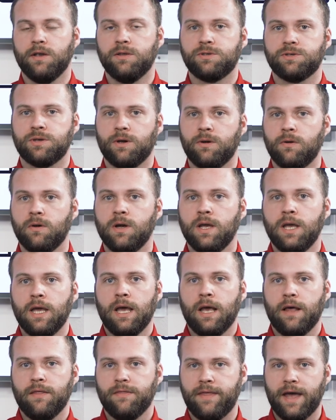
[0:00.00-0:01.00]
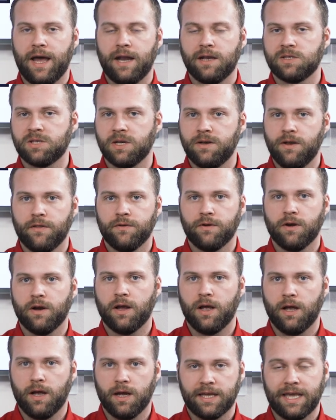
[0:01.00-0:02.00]
And so that is
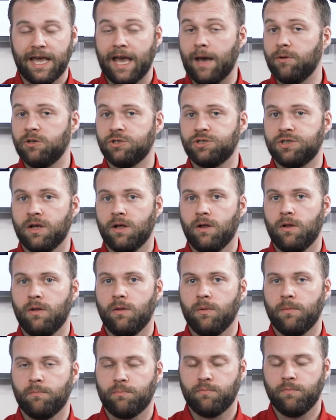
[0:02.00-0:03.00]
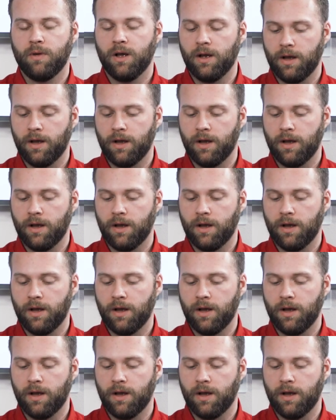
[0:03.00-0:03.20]
another cabin shell